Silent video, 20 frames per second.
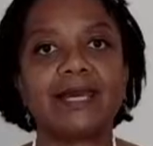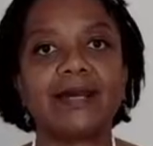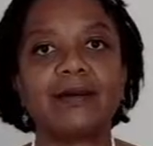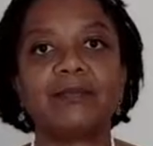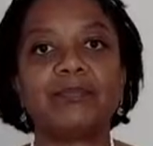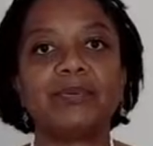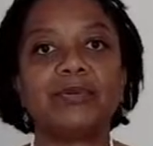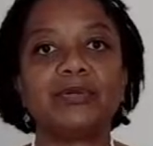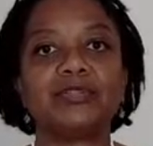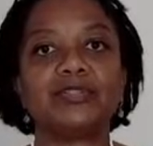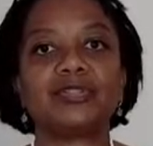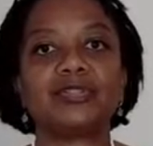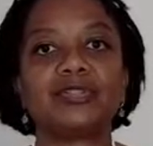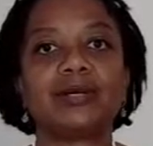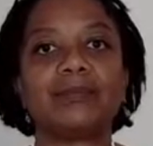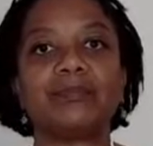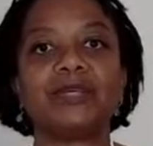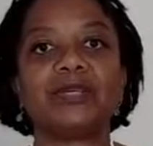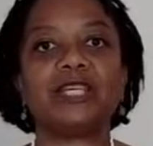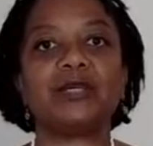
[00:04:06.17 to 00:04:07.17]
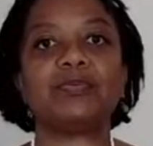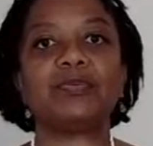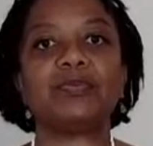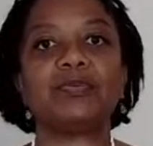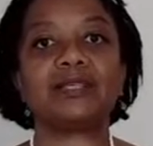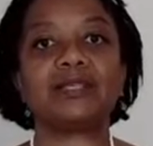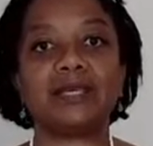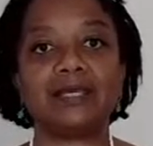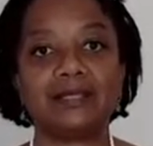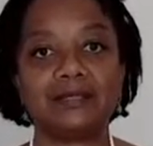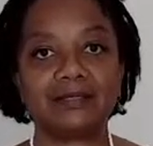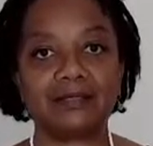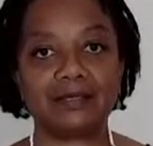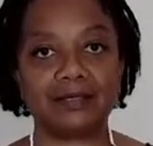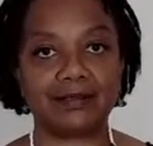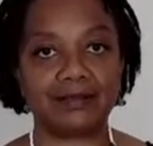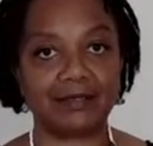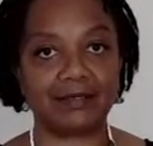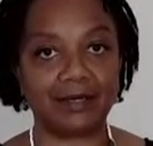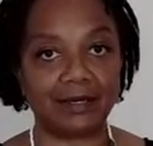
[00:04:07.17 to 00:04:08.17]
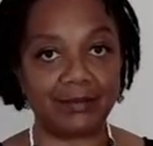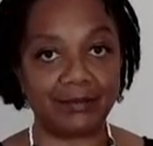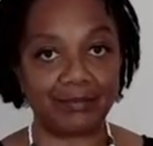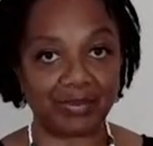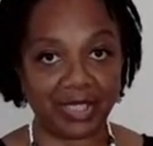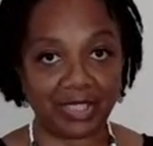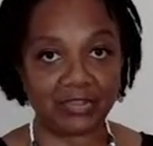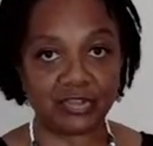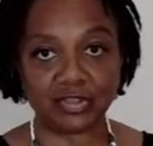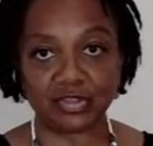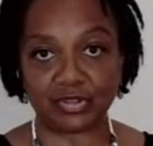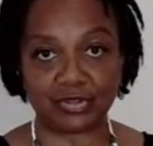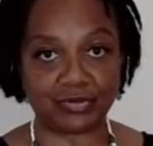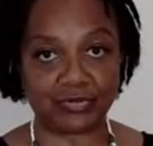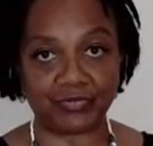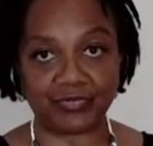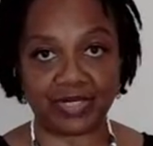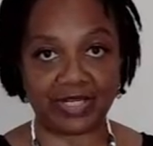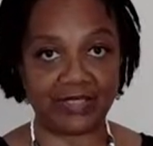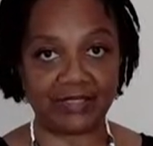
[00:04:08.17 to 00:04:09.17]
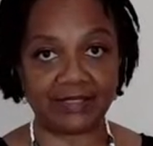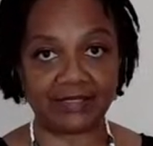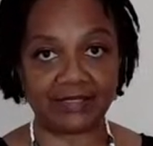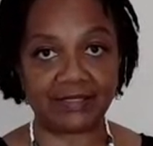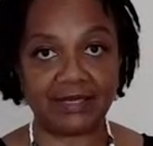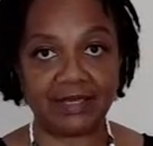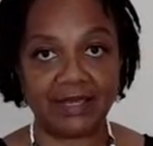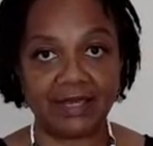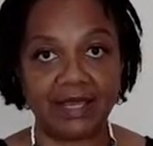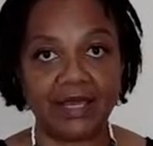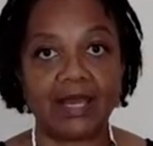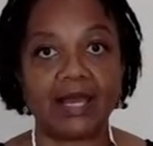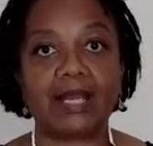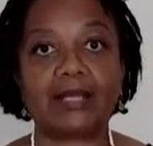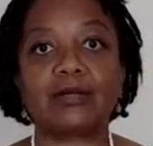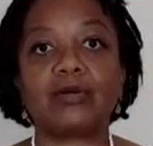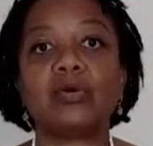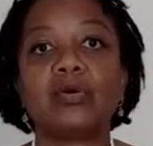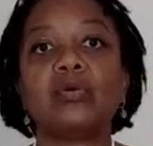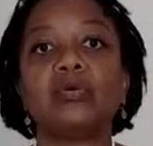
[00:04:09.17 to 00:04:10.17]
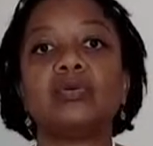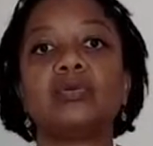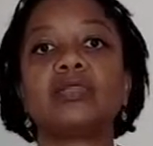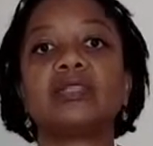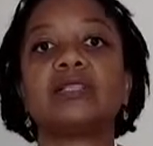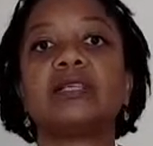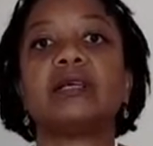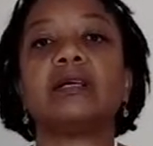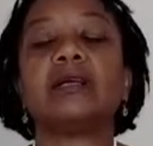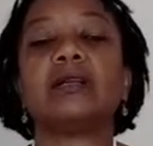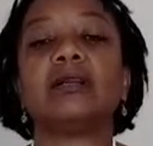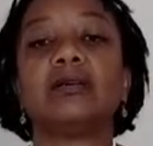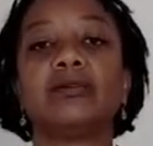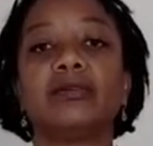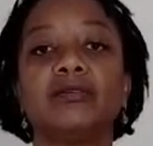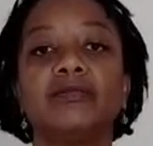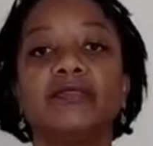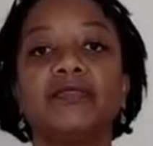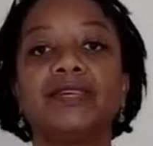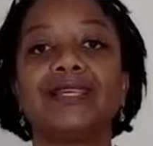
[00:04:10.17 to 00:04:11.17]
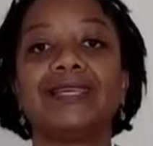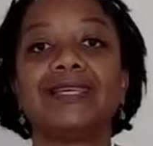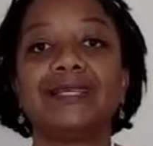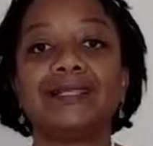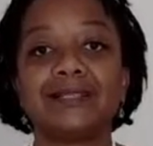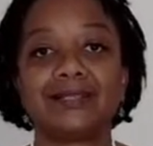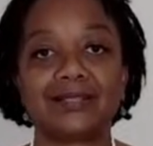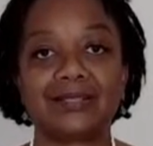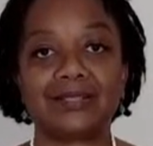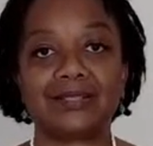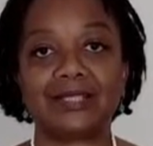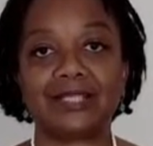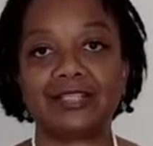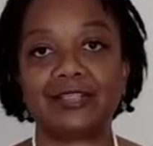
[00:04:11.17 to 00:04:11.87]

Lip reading: pushed up people's blood sugar rates and caused a lot of insulin